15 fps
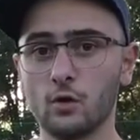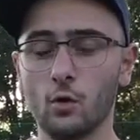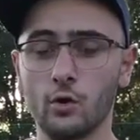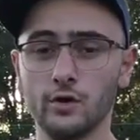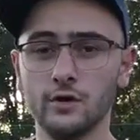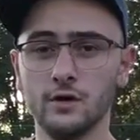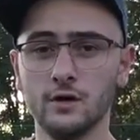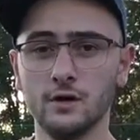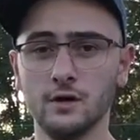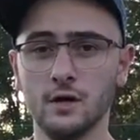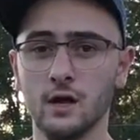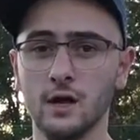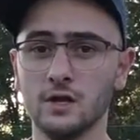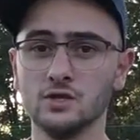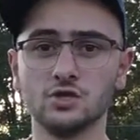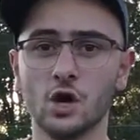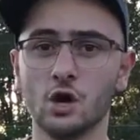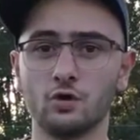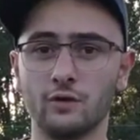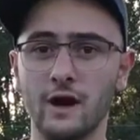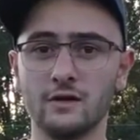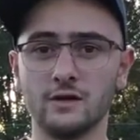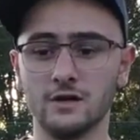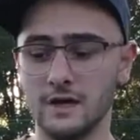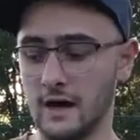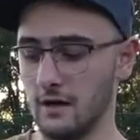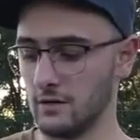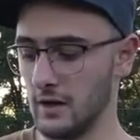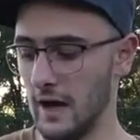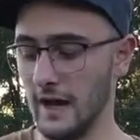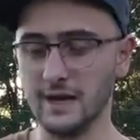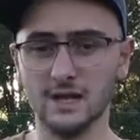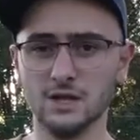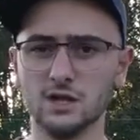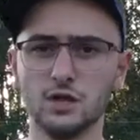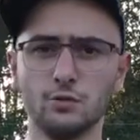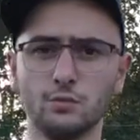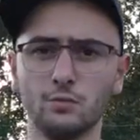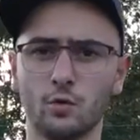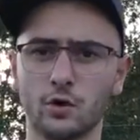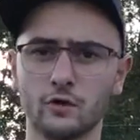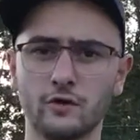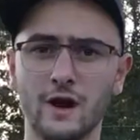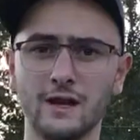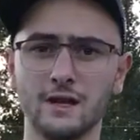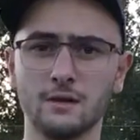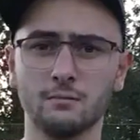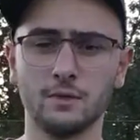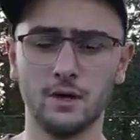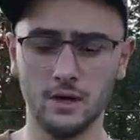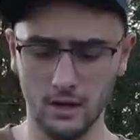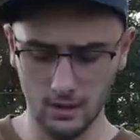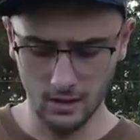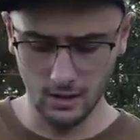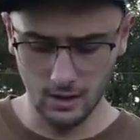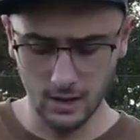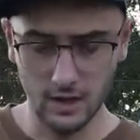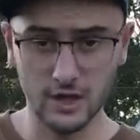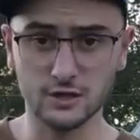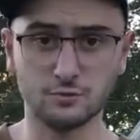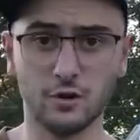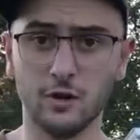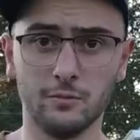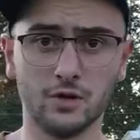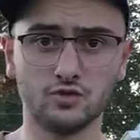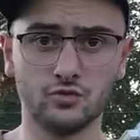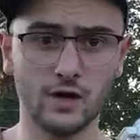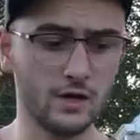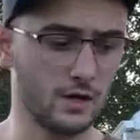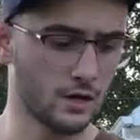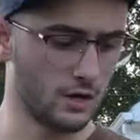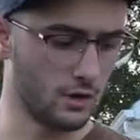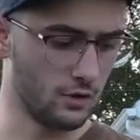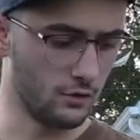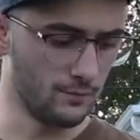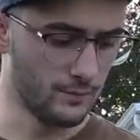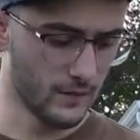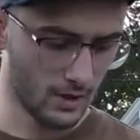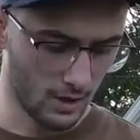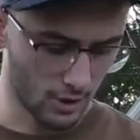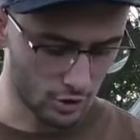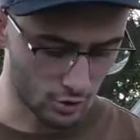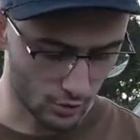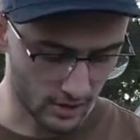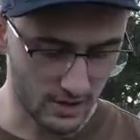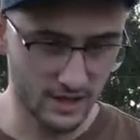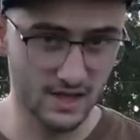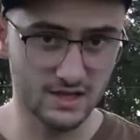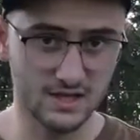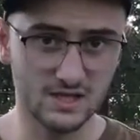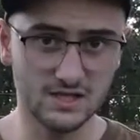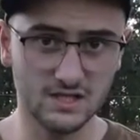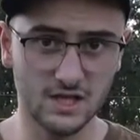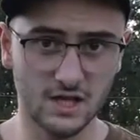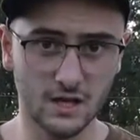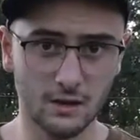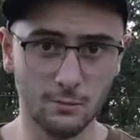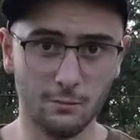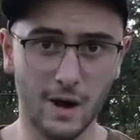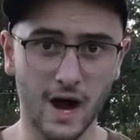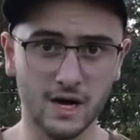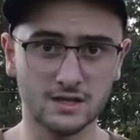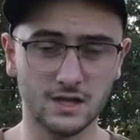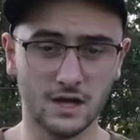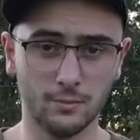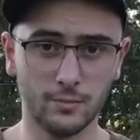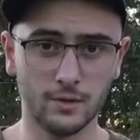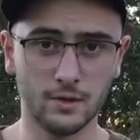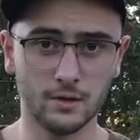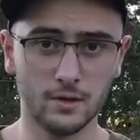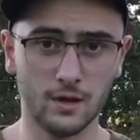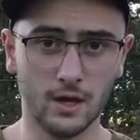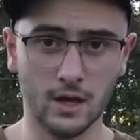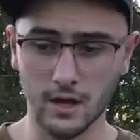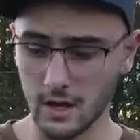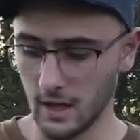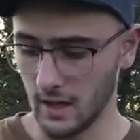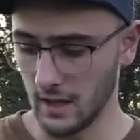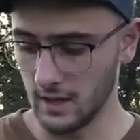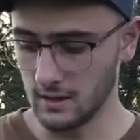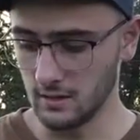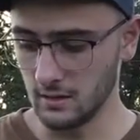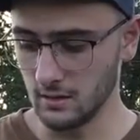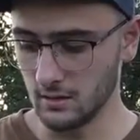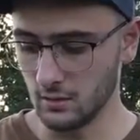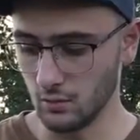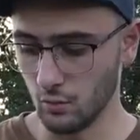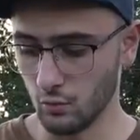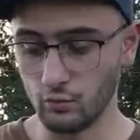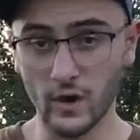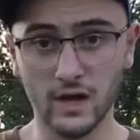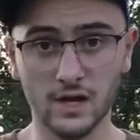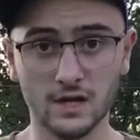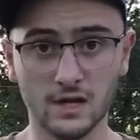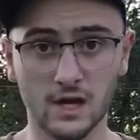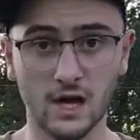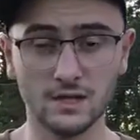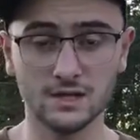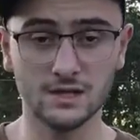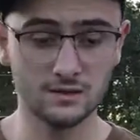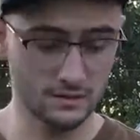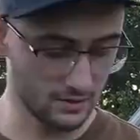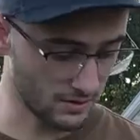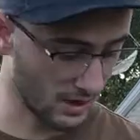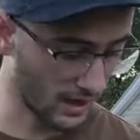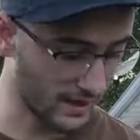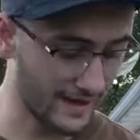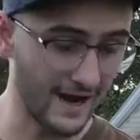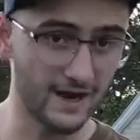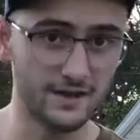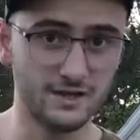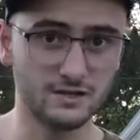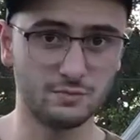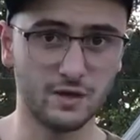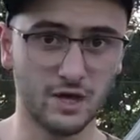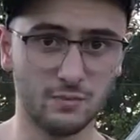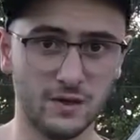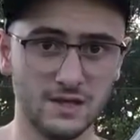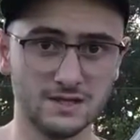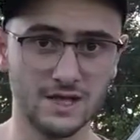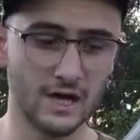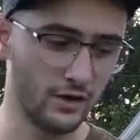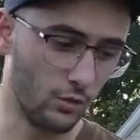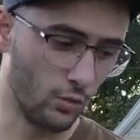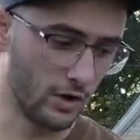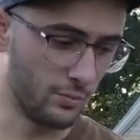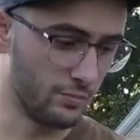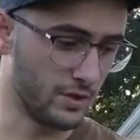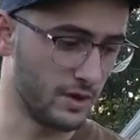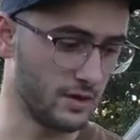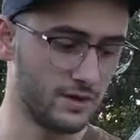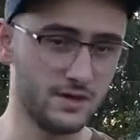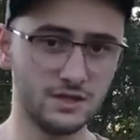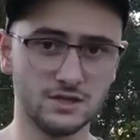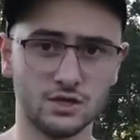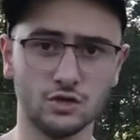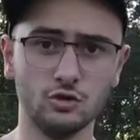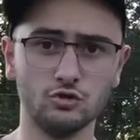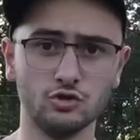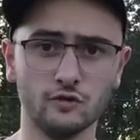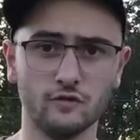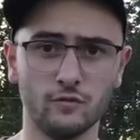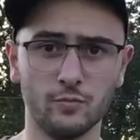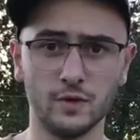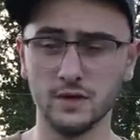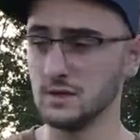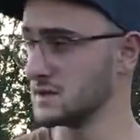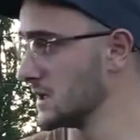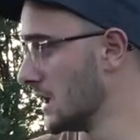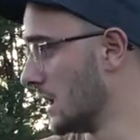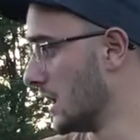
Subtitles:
corner, and it's all grounded down. I need a little bit more grinding, but it's pretty much ready to go. So we're gonna get this thing mocked up and ready to cut it out of this big piece. I don't want to put this huge of a piece